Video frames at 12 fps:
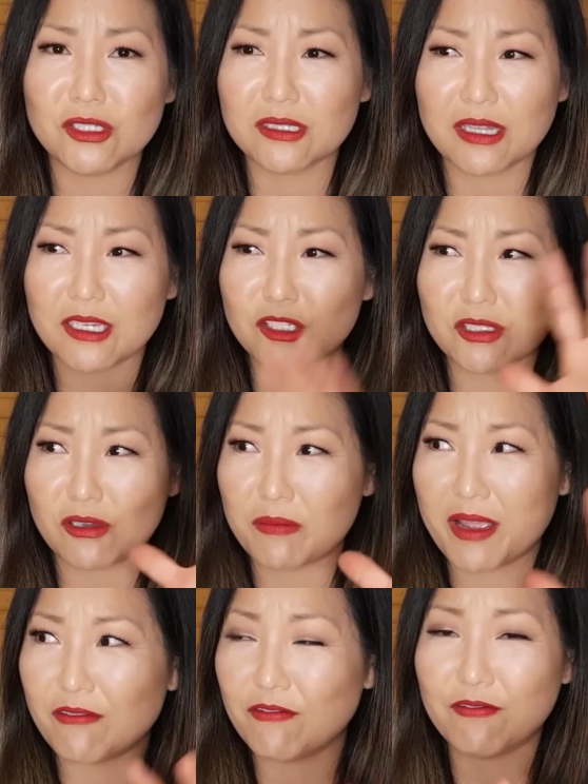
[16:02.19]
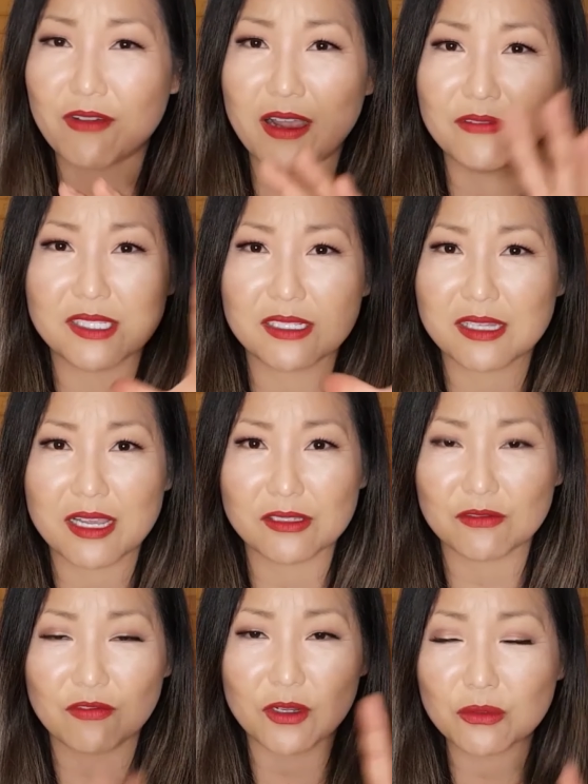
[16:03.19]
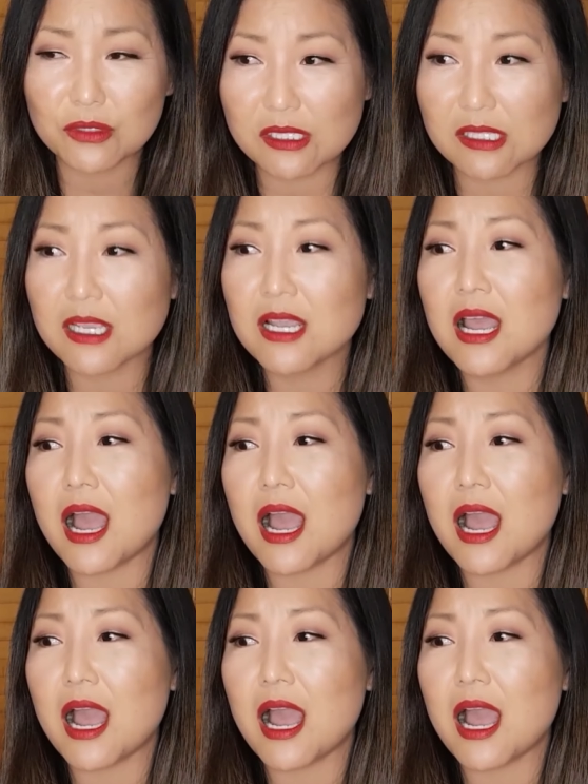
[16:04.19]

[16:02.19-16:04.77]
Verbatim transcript: She's, I think she's got about five, 6,000 followers.